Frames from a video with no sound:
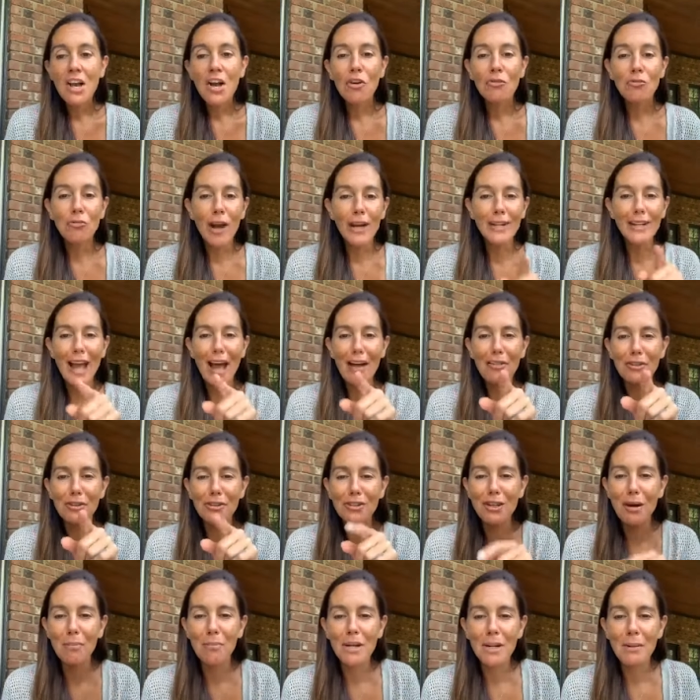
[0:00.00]
Right now, there's
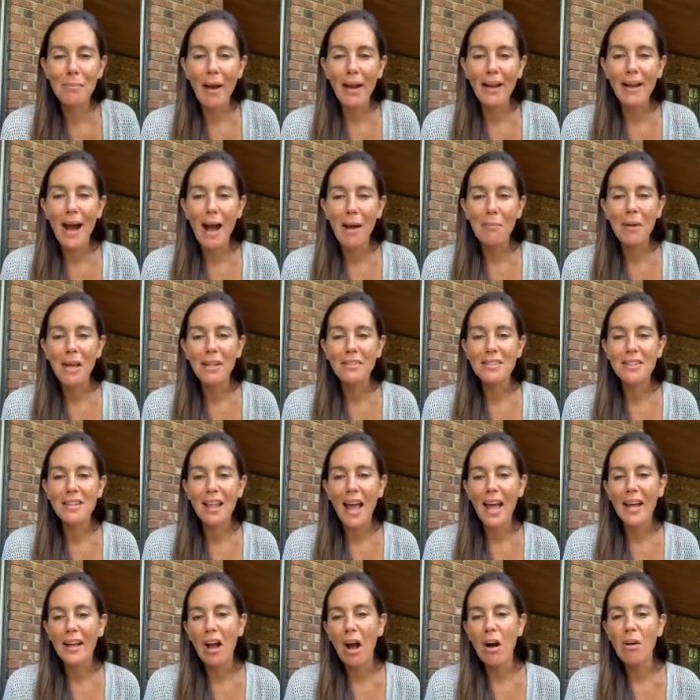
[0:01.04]
someone in my comments
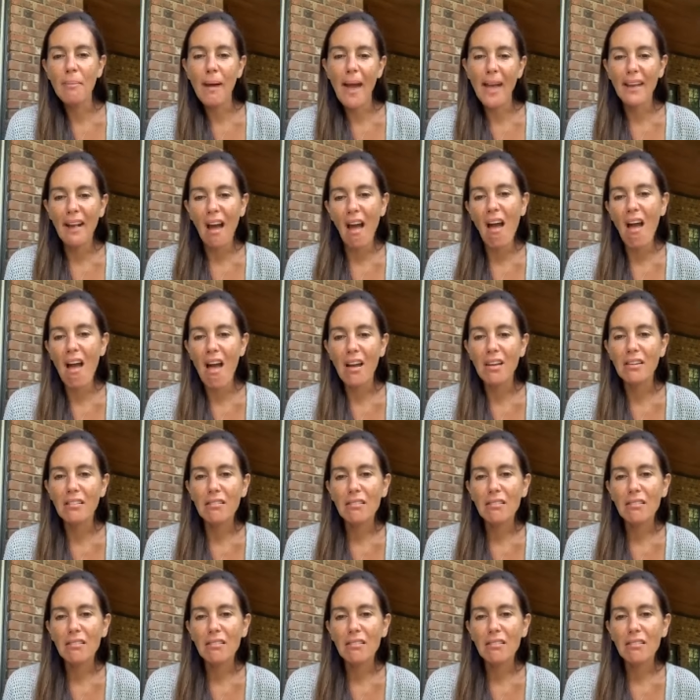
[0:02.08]
like, Oh my God,